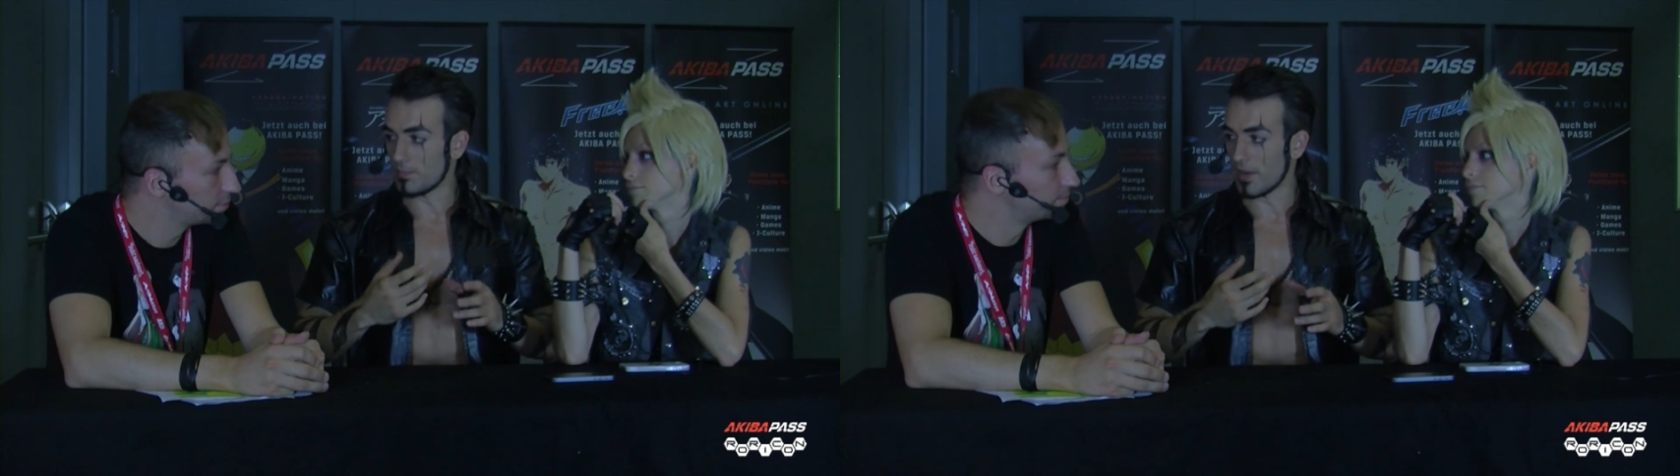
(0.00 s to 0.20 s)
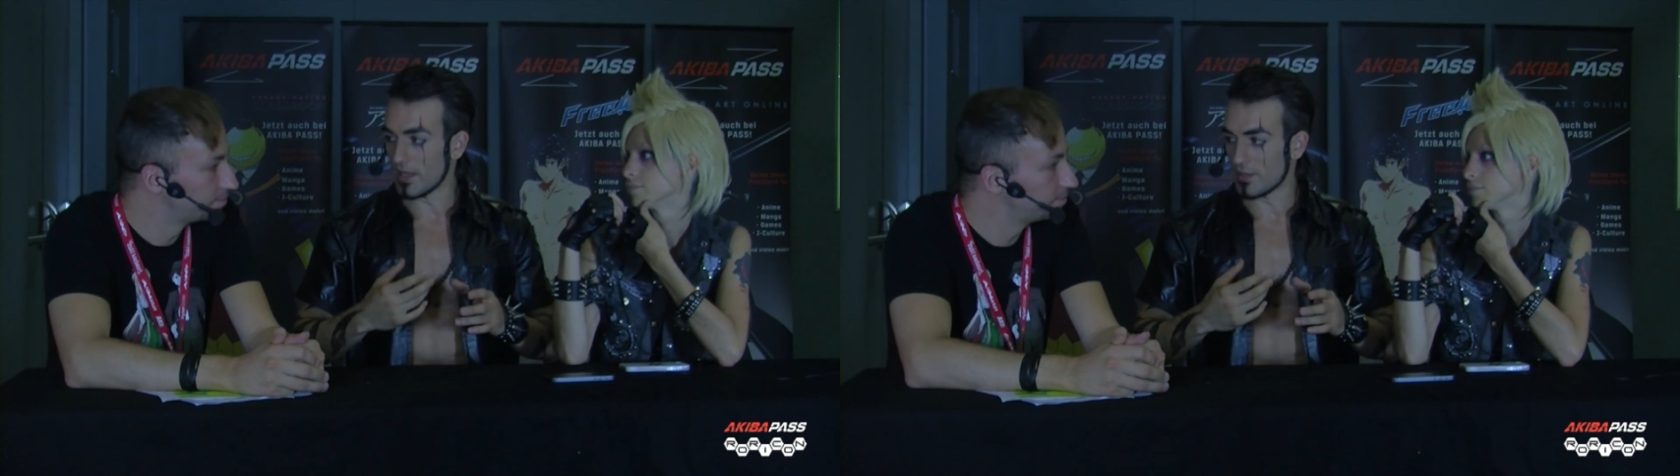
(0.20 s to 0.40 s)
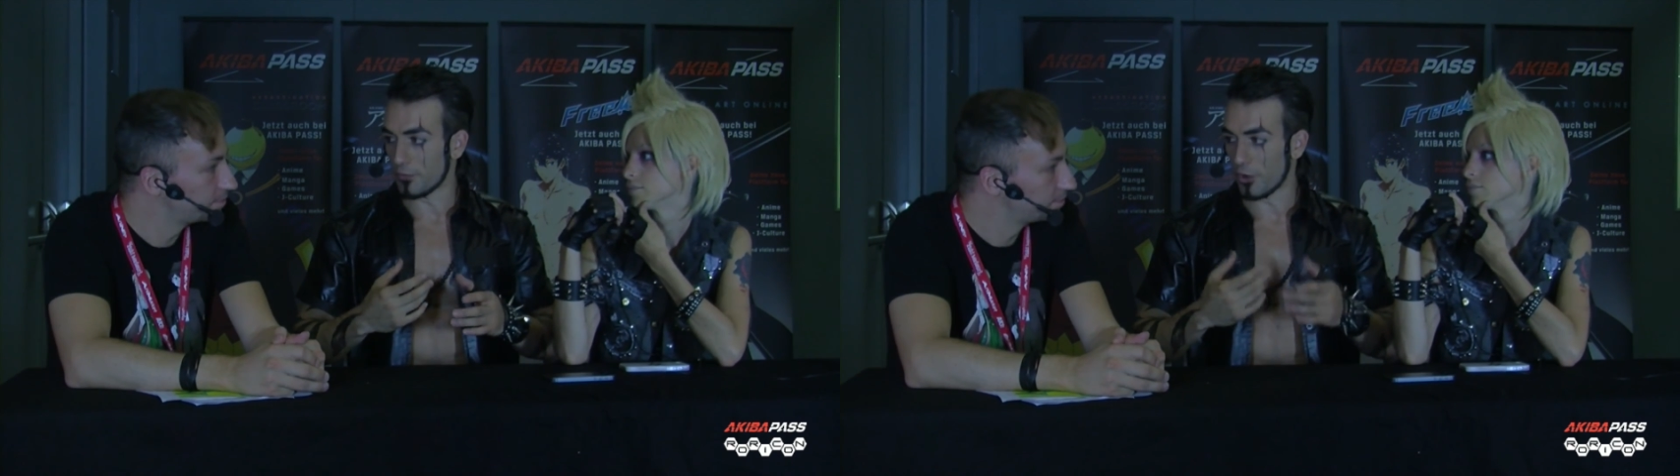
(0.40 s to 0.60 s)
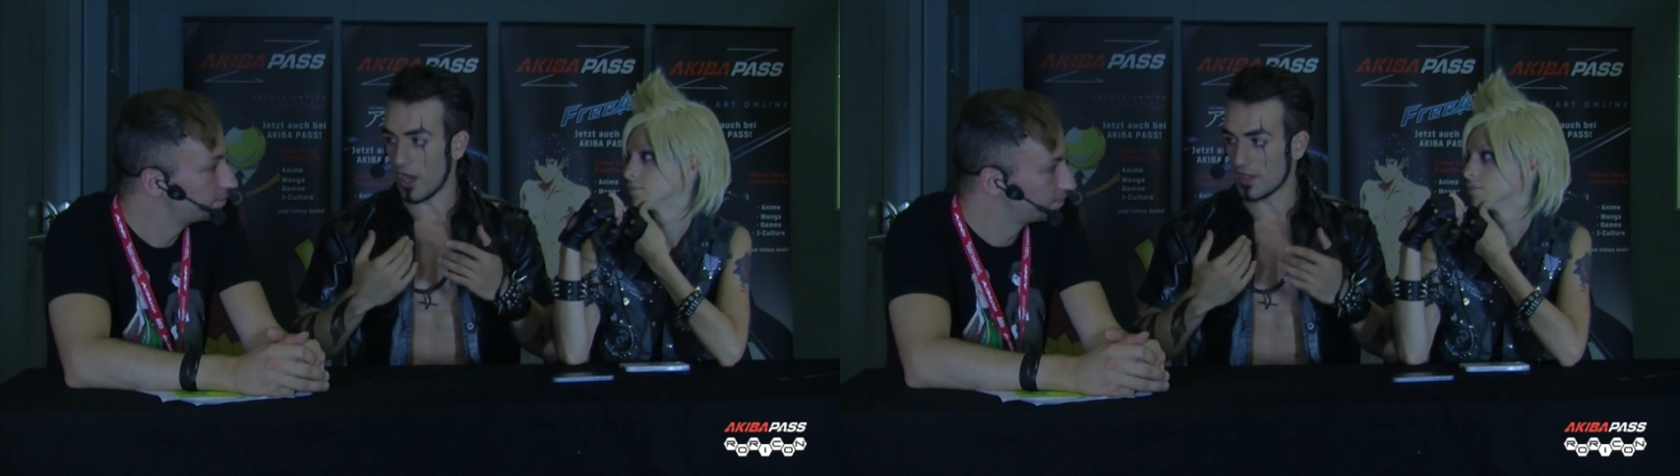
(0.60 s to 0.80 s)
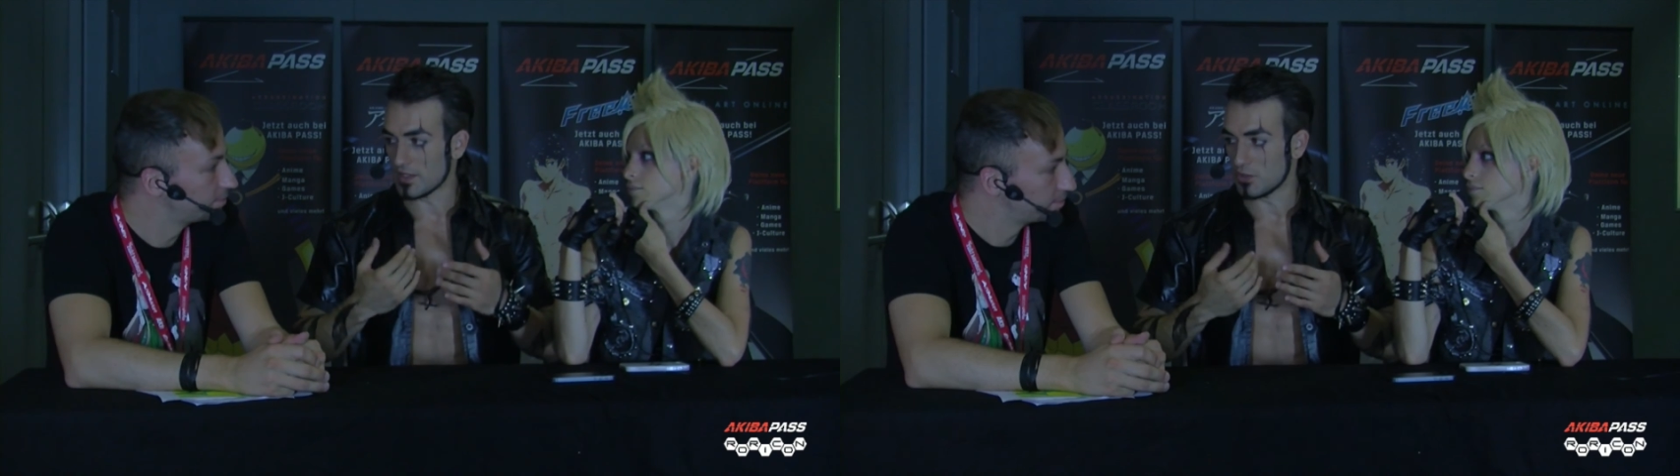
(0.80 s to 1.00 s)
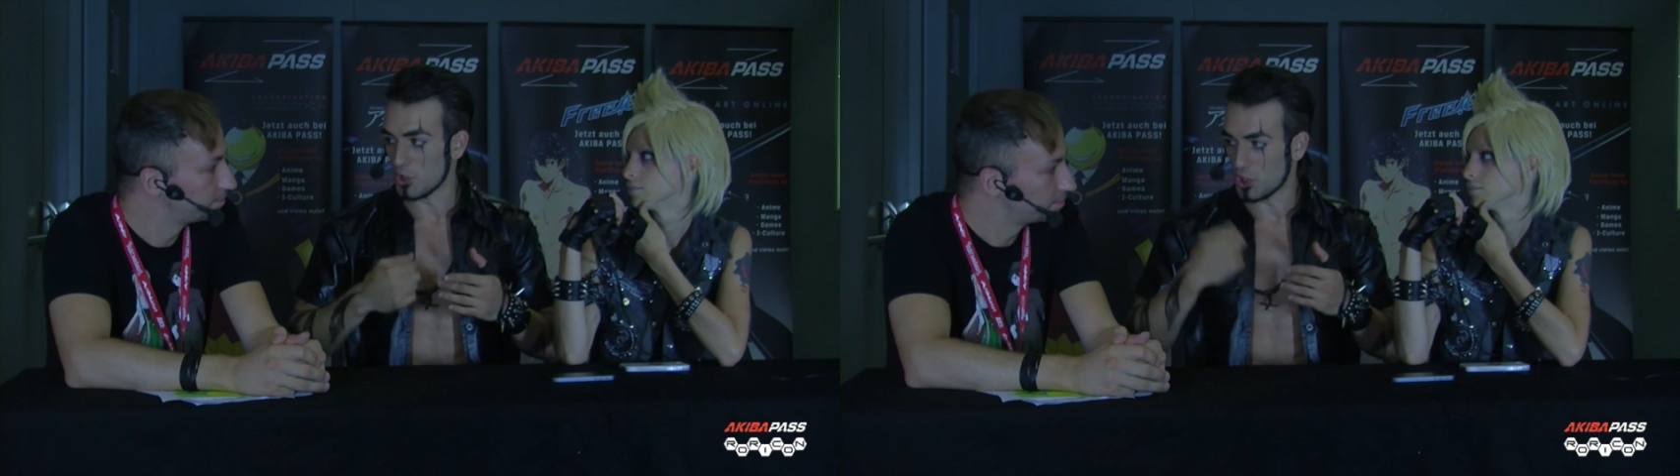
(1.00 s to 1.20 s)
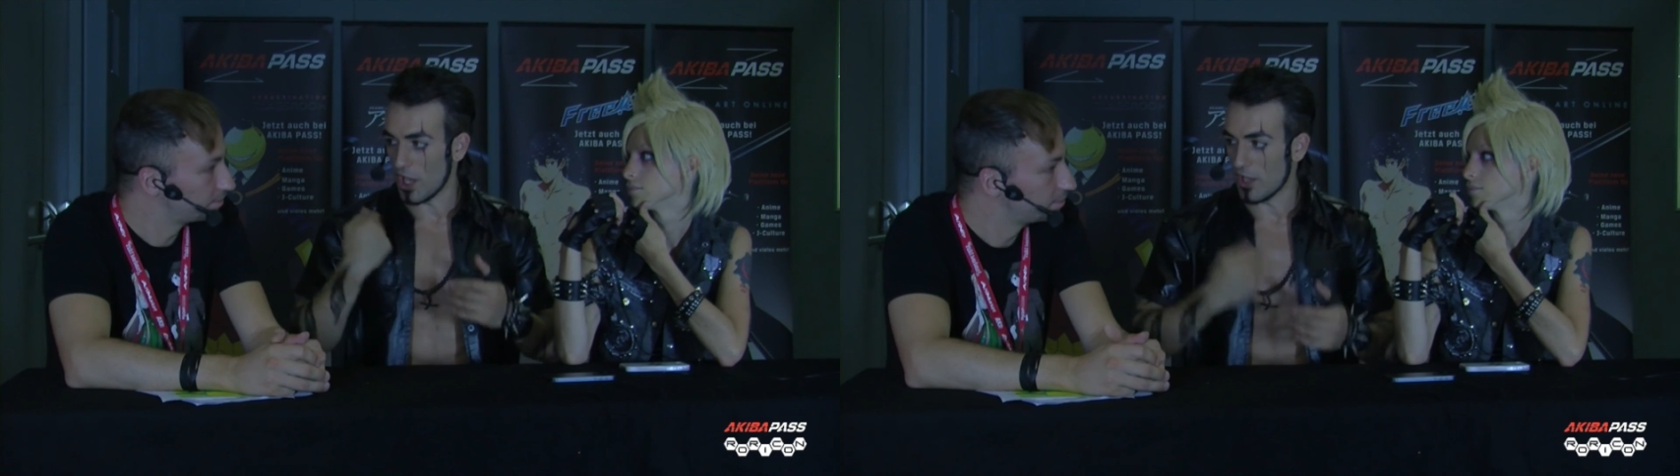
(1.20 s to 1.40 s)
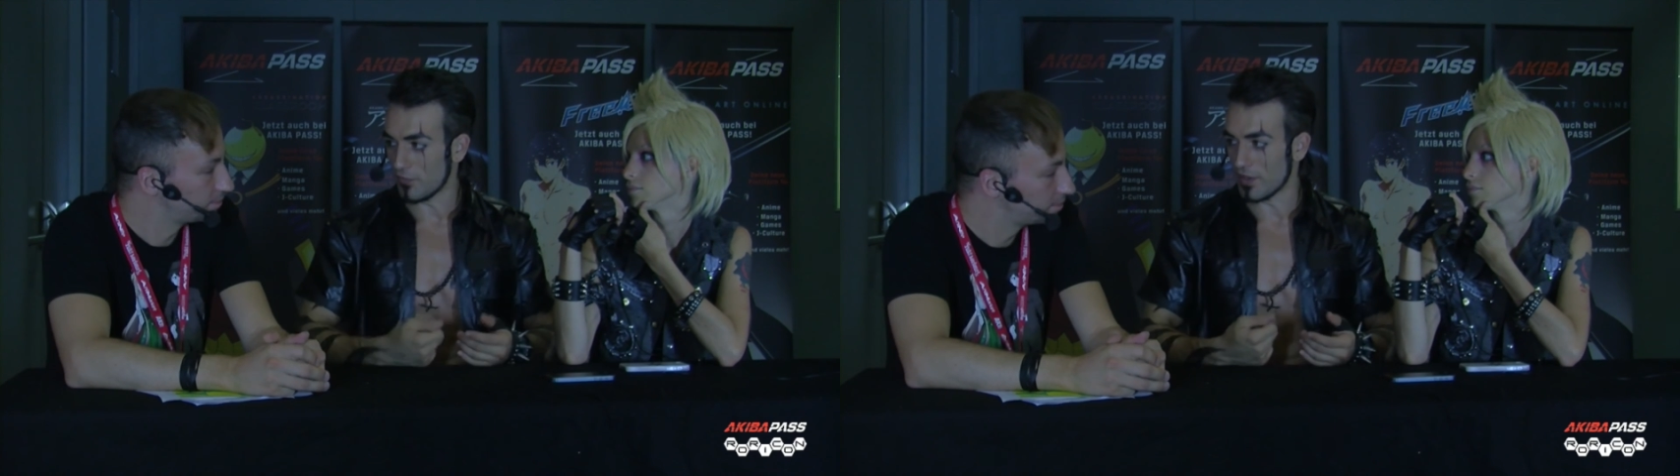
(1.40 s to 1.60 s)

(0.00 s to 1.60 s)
but for us to shave